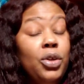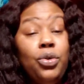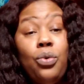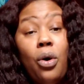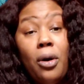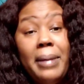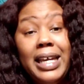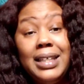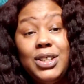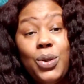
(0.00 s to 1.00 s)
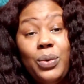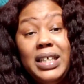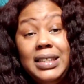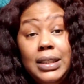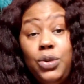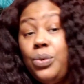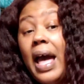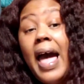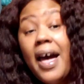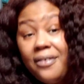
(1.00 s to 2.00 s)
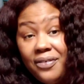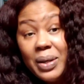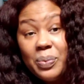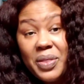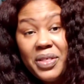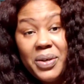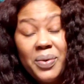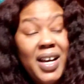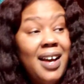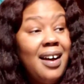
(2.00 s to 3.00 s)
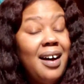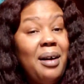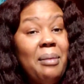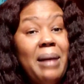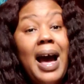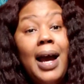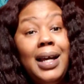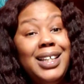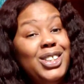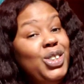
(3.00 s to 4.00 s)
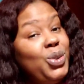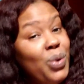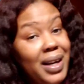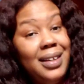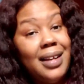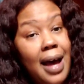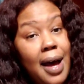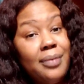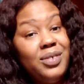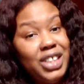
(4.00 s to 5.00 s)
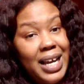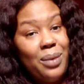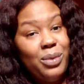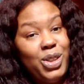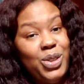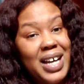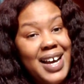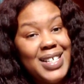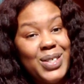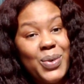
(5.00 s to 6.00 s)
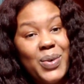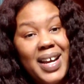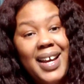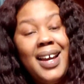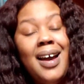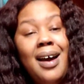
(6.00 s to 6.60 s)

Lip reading: You all make it so easy to have fun with you. I enjoy live chat with you guys, okay?